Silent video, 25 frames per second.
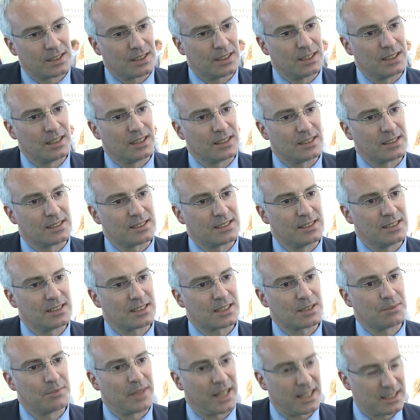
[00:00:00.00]
the, the
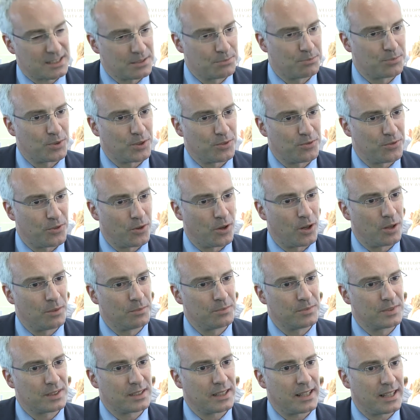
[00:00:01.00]
system hasn't
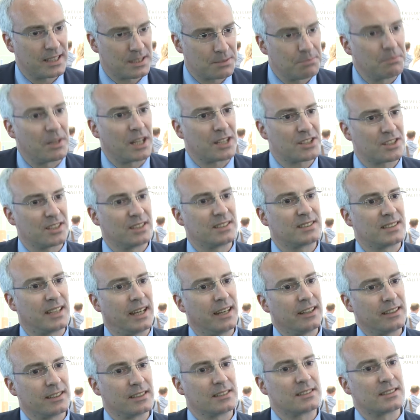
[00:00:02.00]
performed as much as
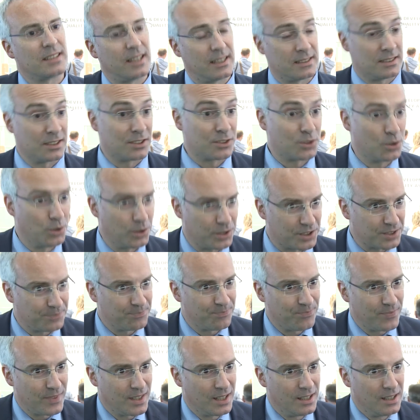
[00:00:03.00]
cycles as it could.
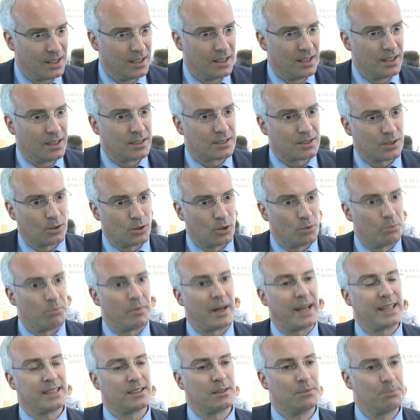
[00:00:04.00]
So
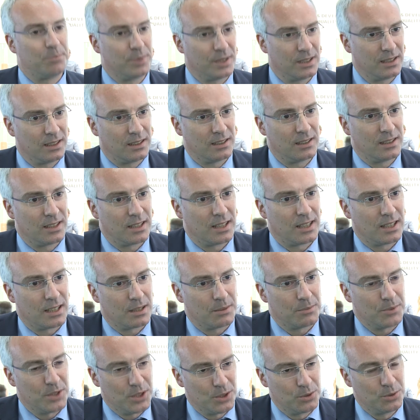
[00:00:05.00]
multiple
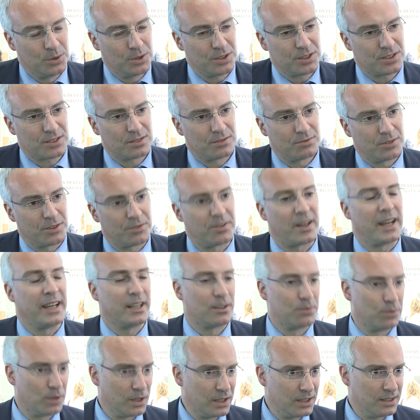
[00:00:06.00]
um, use with
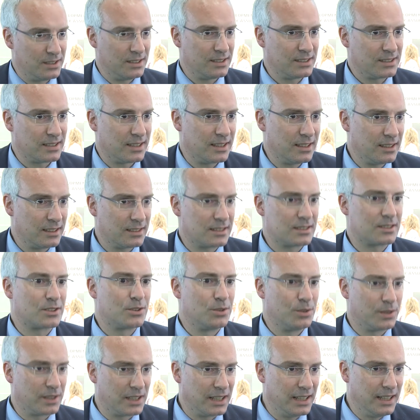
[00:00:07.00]
high quality cells
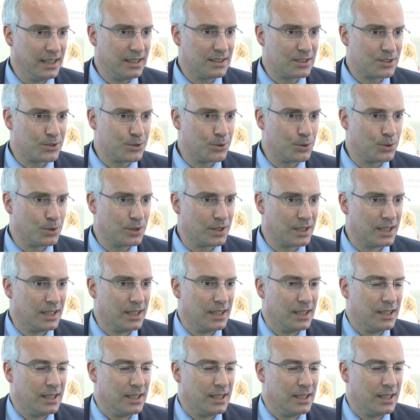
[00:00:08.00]
could lead to